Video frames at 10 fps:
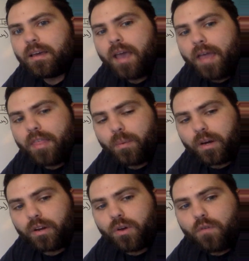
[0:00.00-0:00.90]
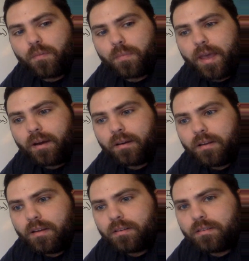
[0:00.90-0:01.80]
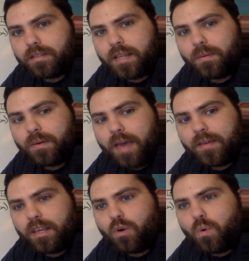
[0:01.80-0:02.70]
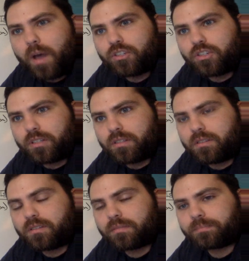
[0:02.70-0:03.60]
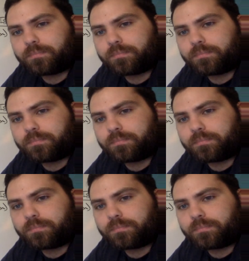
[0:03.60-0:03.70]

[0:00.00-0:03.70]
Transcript: and then we're going to go from there. Does anyone have any questions?